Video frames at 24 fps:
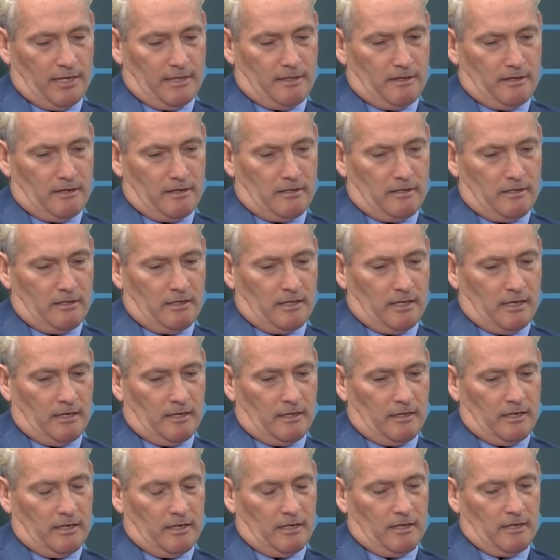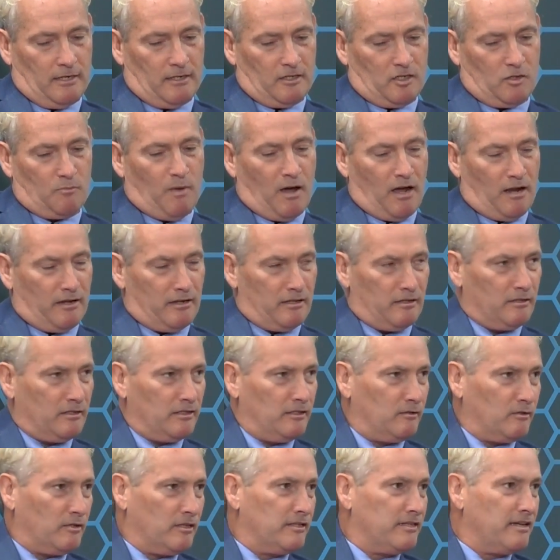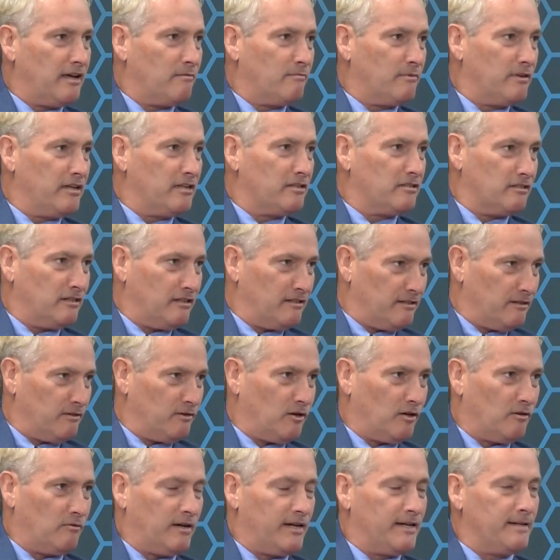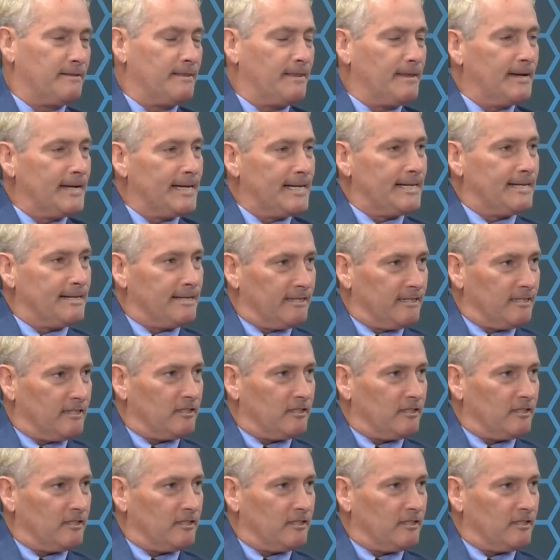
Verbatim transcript: I think the uh, spotting, you know, contamination on the car, right? Mm-hmm.